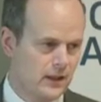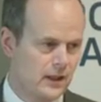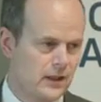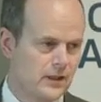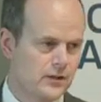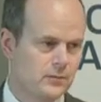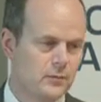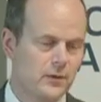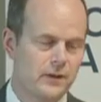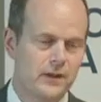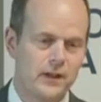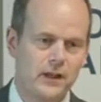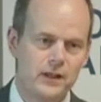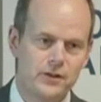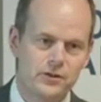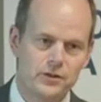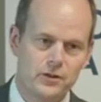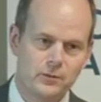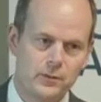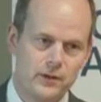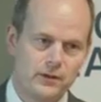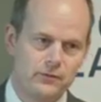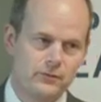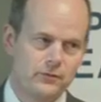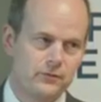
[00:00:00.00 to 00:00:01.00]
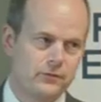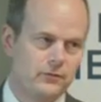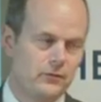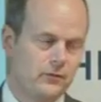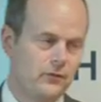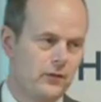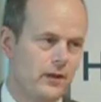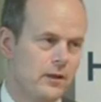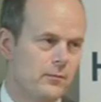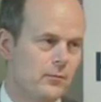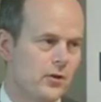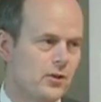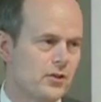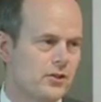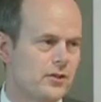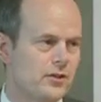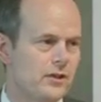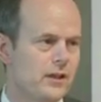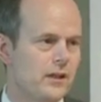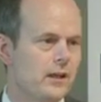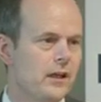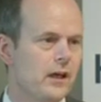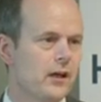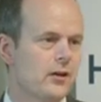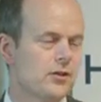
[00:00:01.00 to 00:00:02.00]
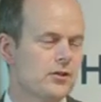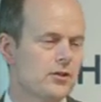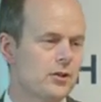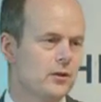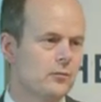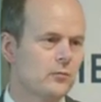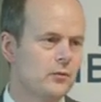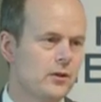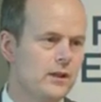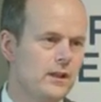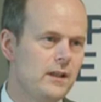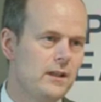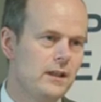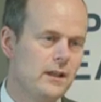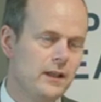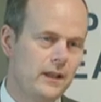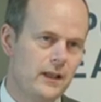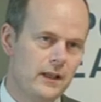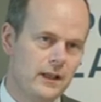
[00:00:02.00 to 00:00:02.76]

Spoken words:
as with Alistair, we have the emergency care summary.